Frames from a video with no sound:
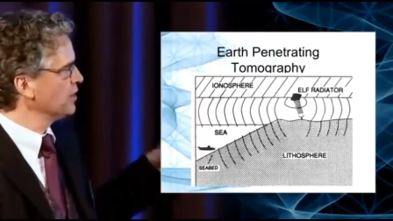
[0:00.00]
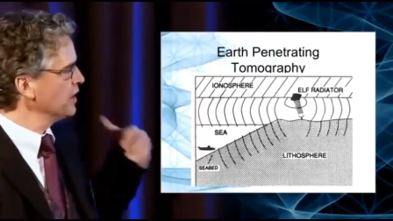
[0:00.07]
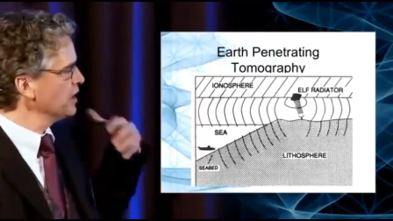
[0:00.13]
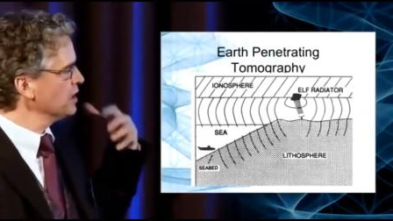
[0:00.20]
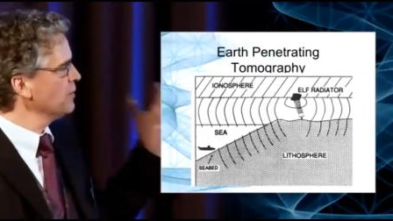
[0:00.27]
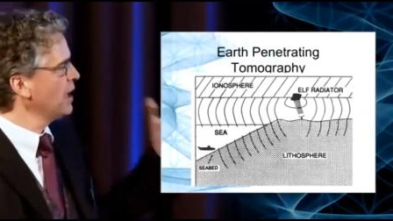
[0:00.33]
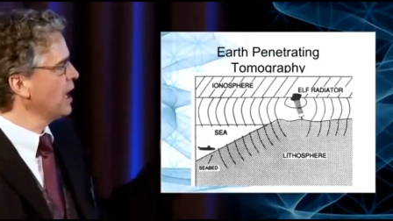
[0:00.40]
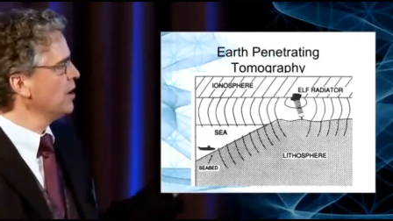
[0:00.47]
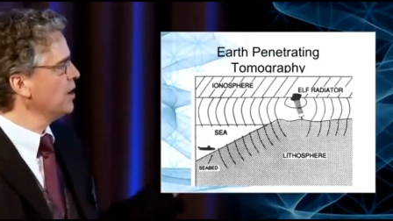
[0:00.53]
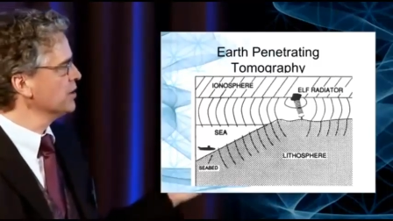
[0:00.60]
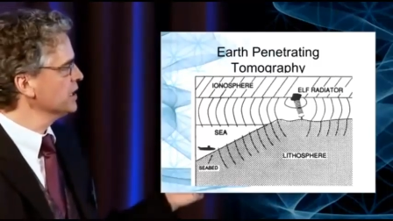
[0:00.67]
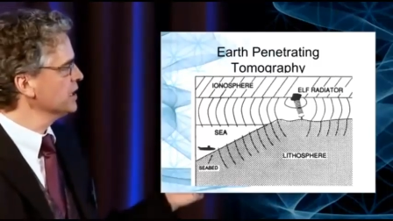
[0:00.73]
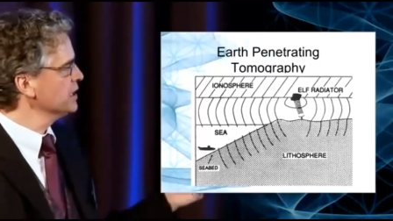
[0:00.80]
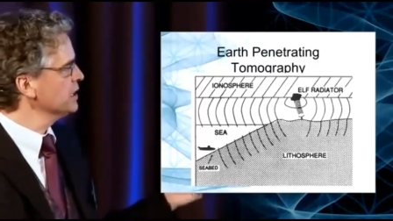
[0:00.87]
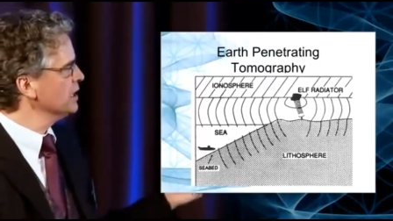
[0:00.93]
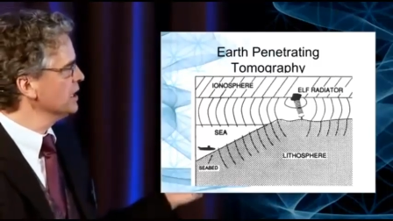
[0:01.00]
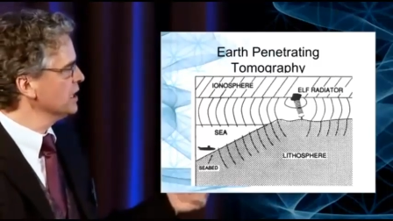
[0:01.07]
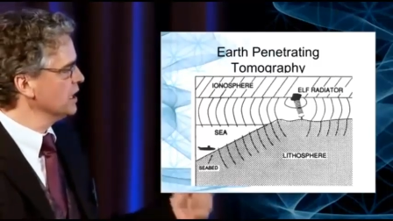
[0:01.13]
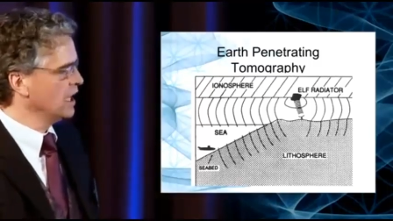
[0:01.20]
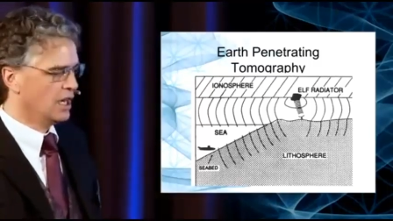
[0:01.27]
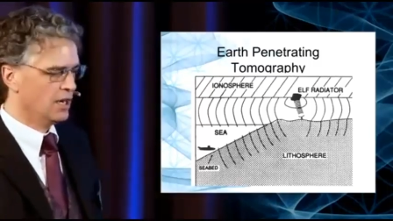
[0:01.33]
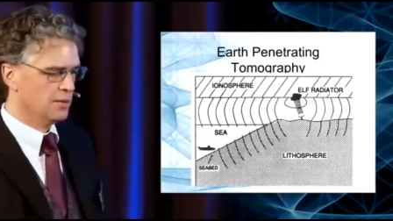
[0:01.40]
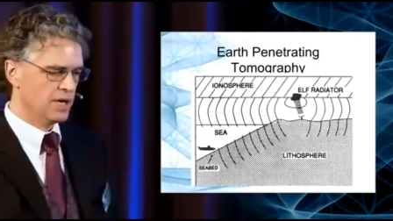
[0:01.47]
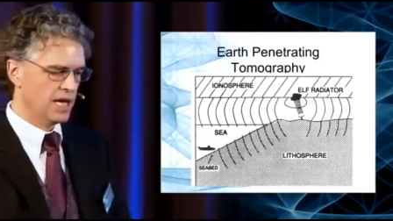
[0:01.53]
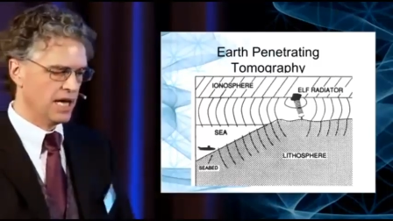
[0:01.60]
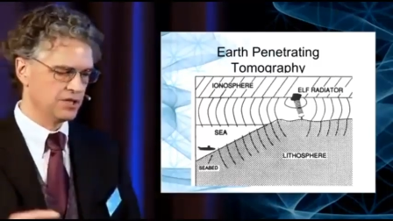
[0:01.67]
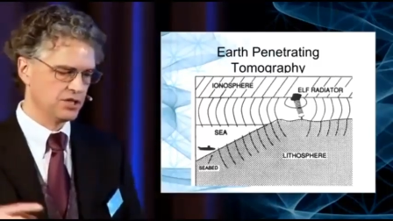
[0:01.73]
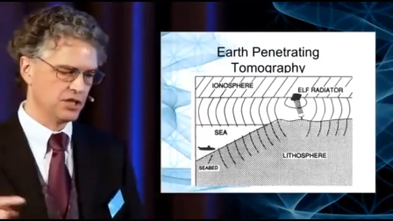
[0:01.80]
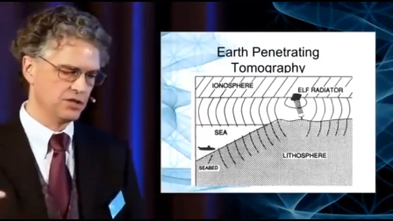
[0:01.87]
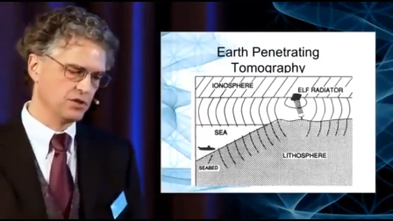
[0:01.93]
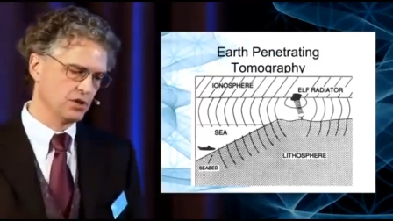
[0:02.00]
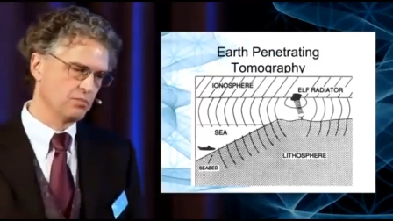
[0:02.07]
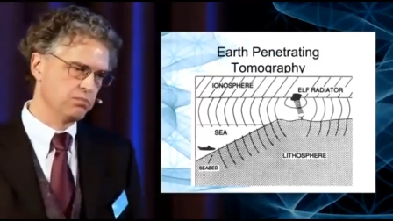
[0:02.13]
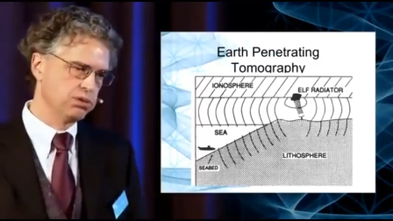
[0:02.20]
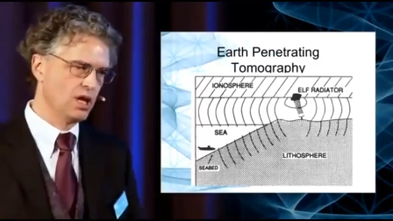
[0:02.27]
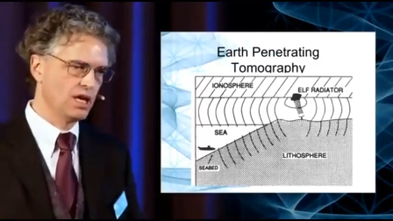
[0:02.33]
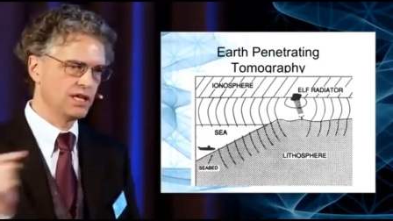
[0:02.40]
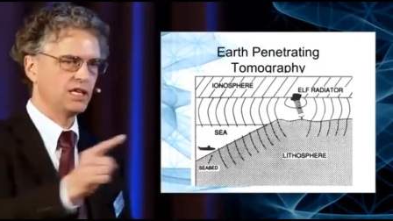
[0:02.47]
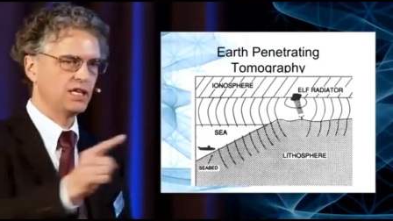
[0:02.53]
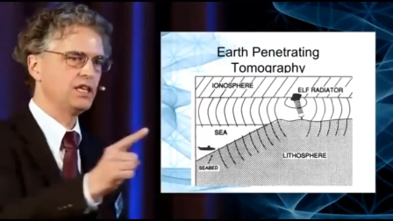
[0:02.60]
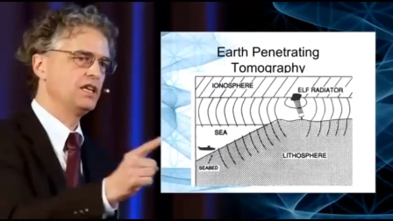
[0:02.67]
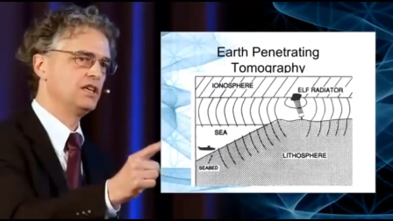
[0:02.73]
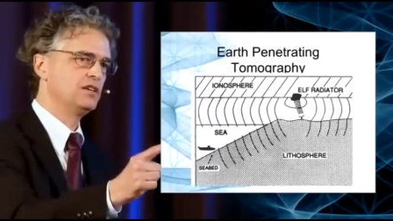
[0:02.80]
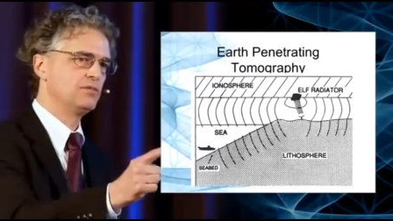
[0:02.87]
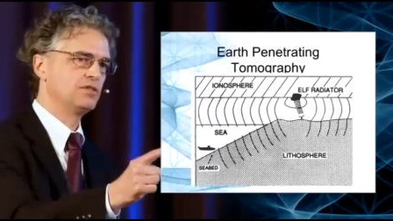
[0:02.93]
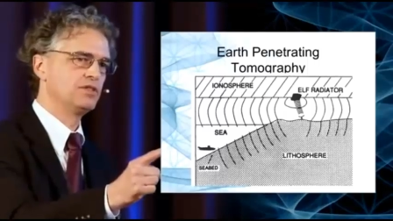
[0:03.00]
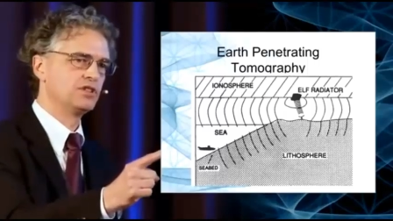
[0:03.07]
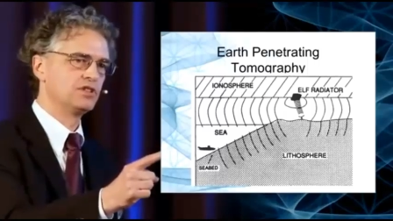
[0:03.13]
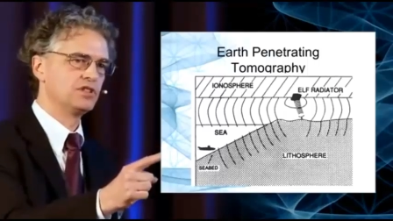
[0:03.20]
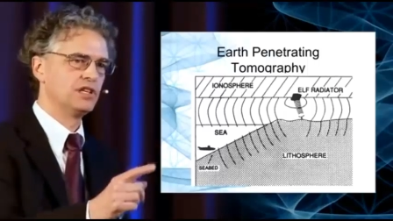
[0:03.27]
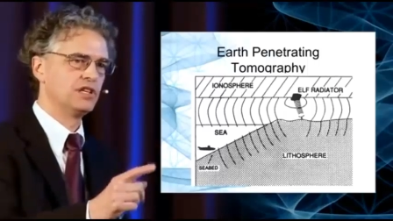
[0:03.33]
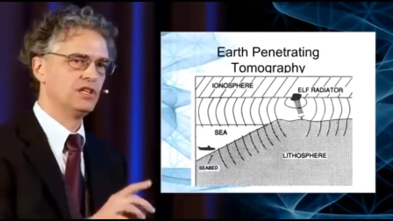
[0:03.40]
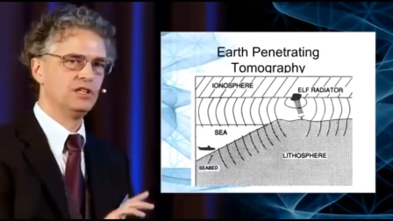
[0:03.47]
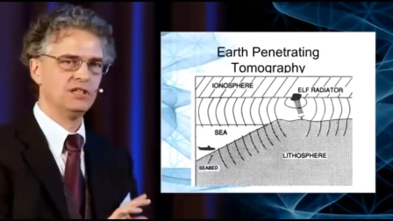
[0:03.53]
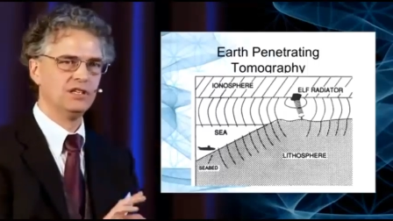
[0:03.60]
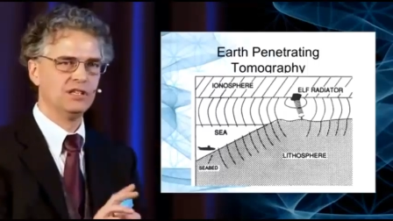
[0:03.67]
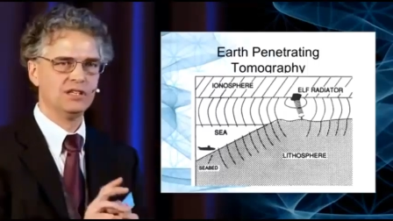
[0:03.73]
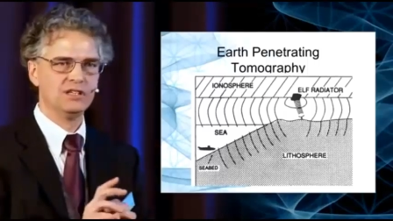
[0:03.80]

Think about it um, as if you're plugging in with this little